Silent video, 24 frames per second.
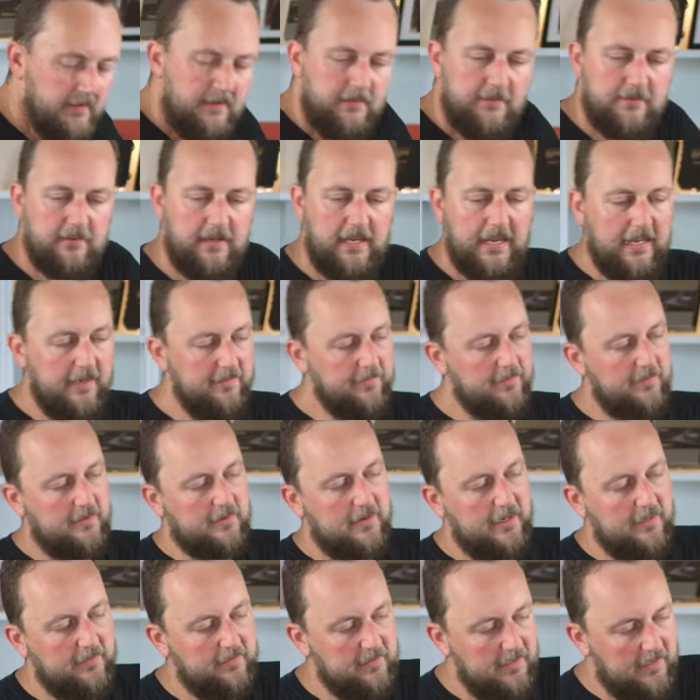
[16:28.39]
So as the
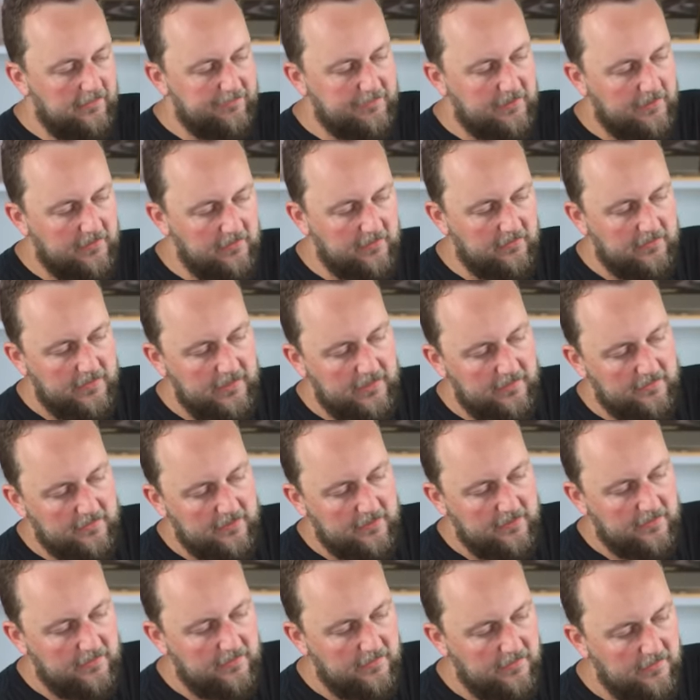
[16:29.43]
crankshaft turns around,
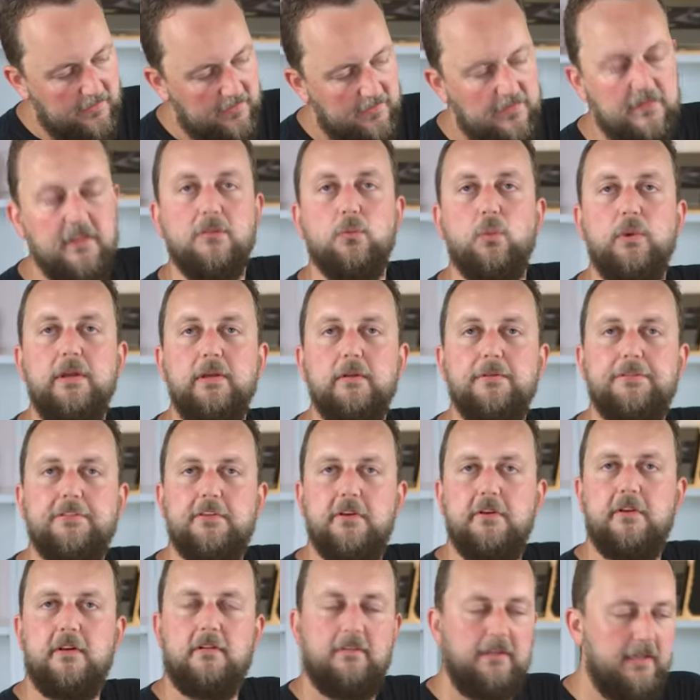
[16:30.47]
these wheels
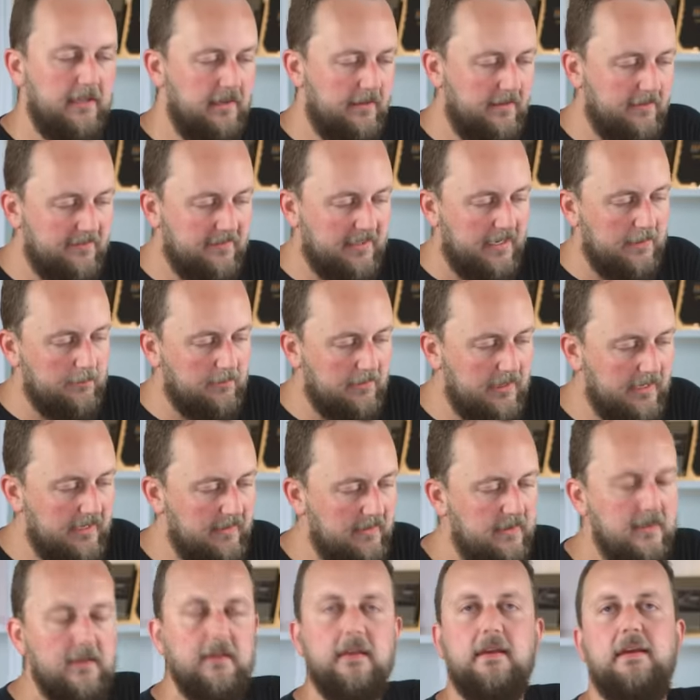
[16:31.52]
turn around at the same
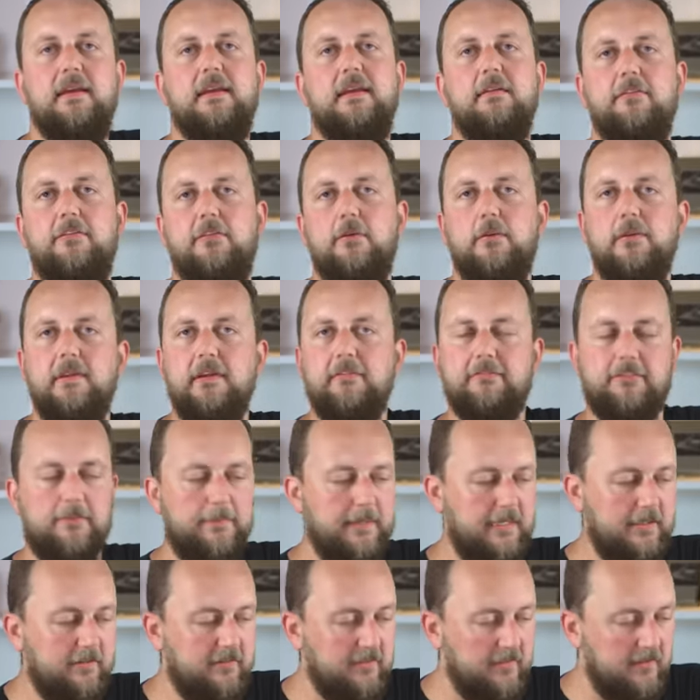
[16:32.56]
rate and give us all the
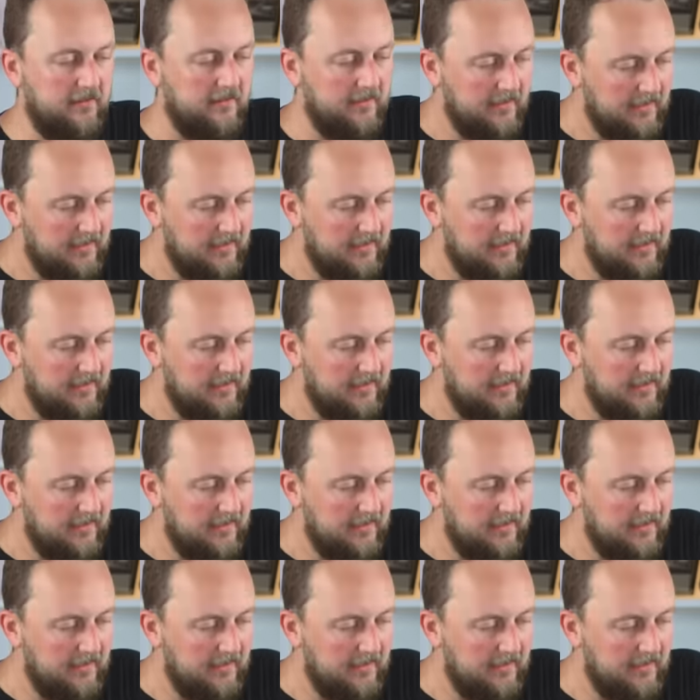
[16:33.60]
information.